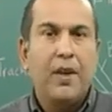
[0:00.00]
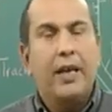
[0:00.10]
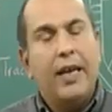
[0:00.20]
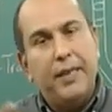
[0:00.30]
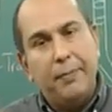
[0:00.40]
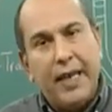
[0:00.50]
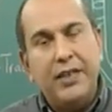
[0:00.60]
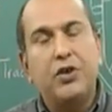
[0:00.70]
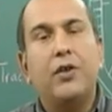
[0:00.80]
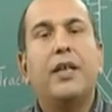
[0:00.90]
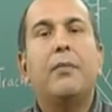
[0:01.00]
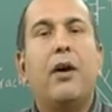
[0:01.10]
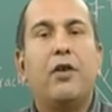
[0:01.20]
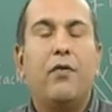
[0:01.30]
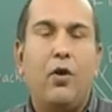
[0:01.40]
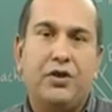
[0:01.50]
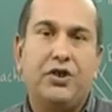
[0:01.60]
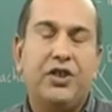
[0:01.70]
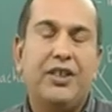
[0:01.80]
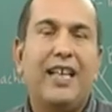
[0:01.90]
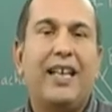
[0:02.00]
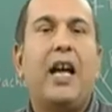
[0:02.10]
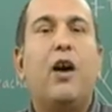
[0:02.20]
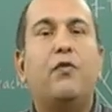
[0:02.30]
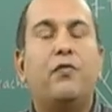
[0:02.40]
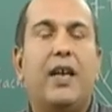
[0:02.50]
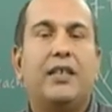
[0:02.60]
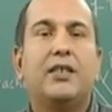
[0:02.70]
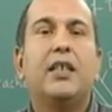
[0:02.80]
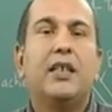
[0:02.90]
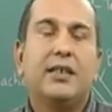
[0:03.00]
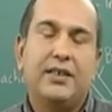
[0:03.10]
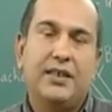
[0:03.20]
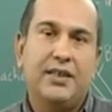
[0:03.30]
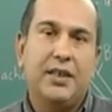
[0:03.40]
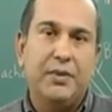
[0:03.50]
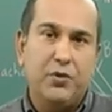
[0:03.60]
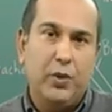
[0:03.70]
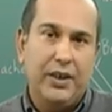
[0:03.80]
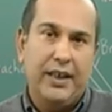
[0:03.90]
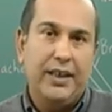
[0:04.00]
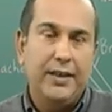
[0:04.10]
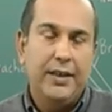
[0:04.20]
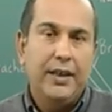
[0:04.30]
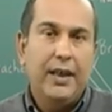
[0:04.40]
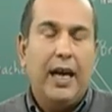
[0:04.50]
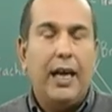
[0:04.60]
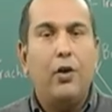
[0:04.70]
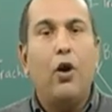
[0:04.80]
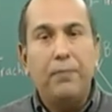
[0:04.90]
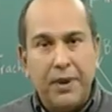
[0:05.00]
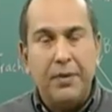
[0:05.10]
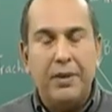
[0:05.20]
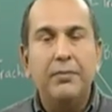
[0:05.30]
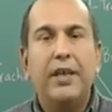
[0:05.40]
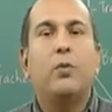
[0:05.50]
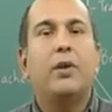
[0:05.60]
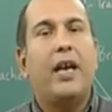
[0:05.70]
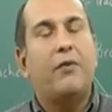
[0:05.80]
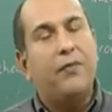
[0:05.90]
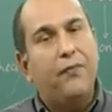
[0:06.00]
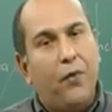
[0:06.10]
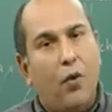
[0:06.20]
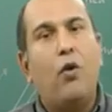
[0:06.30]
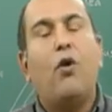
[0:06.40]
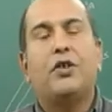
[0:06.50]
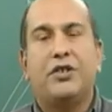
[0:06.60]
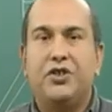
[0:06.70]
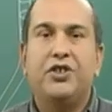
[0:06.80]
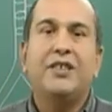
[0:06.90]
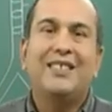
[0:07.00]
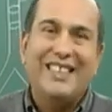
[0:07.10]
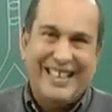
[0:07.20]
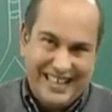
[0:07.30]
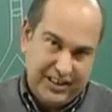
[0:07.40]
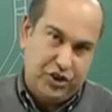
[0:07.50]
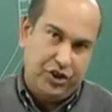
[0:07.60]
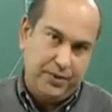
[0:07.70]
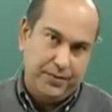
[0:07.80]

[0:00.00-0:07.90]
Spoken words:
It depends on the amount of oxygen and how fast the system is working. At optimum, it will carry 4 oxygens each.